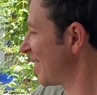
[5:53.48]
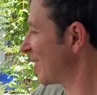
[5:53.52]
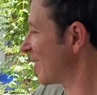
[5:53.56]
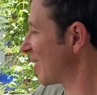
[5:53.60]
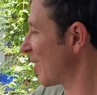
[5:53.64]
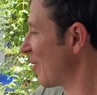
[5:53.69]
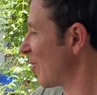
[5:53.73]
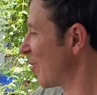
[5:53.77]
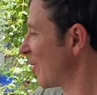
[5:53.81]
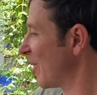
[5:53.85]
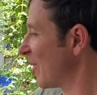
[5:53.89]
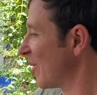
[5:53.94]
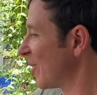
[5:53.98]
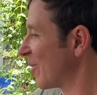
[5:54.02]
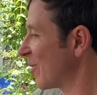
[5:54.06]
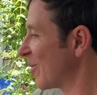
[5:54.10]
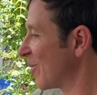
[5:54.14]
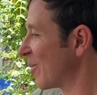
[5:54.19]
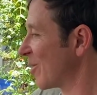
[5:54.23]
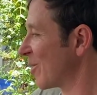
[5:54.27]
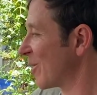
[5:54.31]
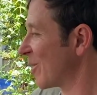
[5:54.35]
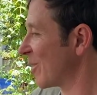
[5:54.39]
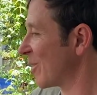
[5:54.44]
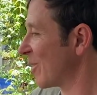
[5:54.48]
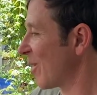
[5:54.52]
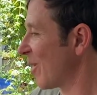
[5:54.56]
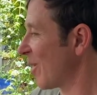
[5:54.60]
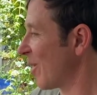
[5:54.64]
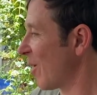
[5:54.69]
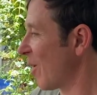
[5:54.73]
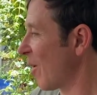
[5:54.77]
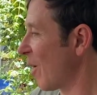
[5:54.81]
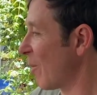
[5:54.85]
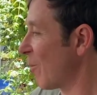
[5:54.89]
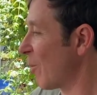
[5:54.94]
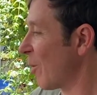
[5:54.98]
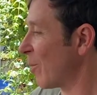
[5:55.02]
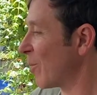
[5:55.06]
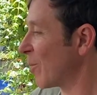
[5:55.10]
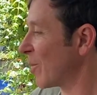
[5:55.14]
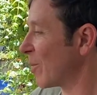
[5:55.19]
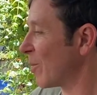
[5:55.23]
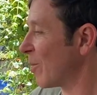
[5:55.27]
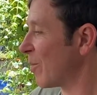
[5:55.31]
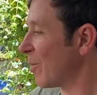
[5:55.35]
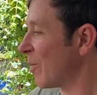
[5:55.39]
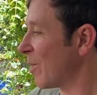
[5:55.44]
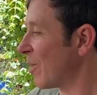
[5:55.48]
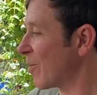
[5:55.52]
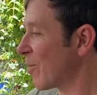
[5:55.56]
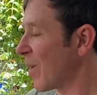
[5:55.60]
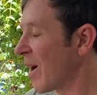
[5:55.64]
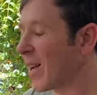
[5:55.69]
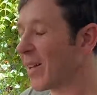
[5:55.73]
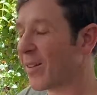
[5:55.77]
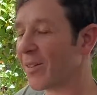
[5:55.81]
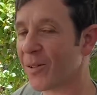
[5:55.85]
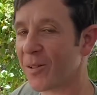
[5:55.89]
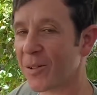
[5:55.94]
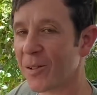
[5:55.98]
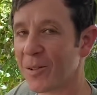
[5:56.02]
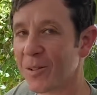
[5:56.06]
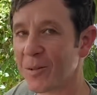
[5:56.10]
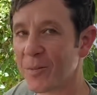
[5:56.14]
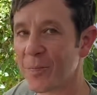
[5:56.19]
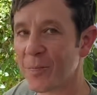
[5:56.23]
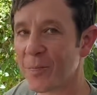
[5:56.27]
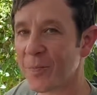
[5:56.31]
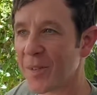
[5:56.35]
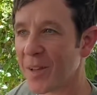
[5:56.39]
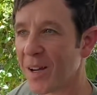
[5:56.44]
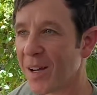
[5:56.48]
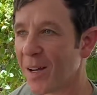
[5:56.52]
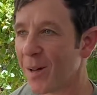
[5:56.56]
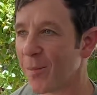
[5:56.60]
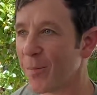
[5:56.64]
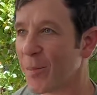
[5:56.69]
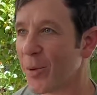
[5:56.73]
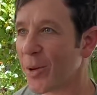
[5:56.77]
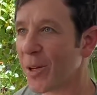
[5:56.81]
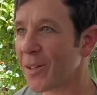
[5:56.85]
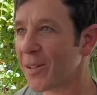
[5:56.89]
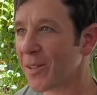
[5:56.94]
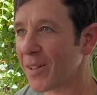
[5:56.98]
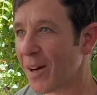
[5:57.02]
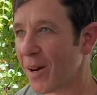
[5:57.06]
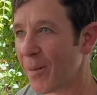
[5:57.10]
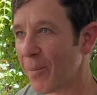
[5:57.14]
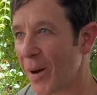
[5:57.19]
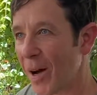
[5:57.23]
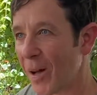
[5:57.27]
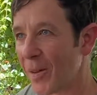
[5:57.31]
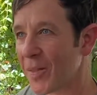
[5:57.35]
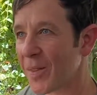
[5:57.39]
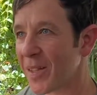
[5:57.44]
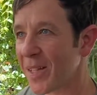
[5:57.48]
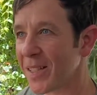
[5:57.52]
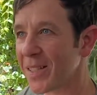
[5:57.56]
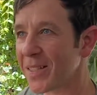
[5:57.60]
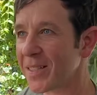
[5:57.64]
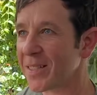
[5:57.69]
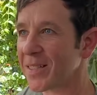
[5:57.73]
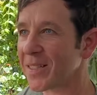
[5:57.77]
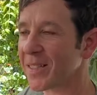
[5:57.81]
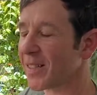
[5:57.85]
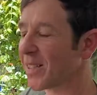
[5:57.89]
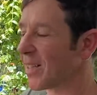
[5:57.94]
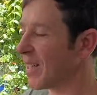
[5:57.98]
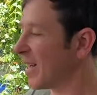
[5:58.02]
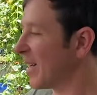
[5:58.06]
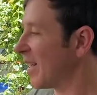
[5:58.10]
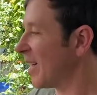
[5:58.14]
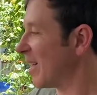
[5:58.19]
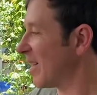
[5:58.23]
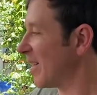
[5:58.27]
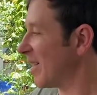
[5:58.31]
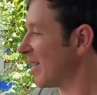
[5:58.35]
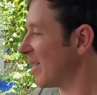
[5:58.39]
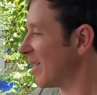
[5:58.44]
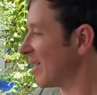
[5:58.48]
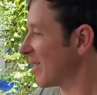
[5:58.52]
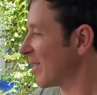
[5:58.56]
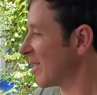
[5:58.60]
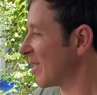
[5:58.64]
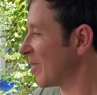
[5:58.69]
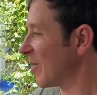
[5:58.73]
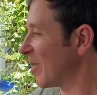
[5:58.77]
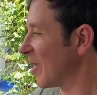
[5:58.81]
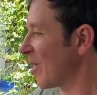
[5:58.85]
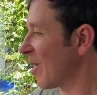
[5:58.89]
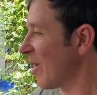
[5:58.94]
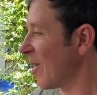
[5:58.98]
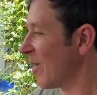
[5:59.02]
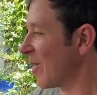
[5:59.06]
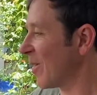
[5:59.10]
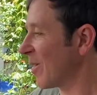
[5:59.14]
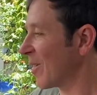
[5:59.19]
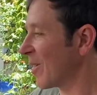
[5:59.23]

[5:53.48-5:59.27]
So we were I'm hoping to write a little uh, book about this, and it's going to be called "The